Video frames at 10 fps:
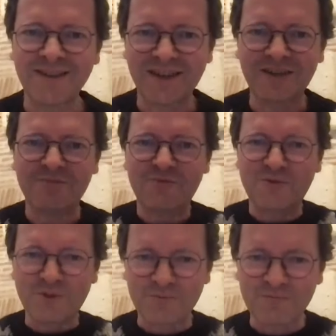Like,
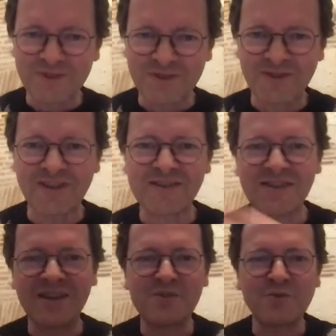or that's
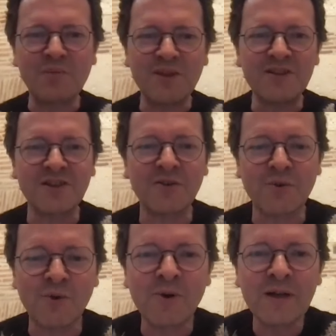extremely
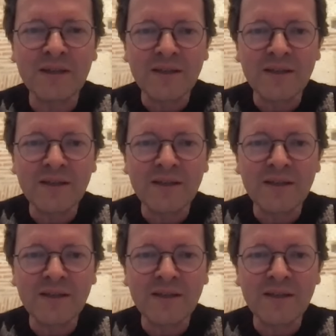general.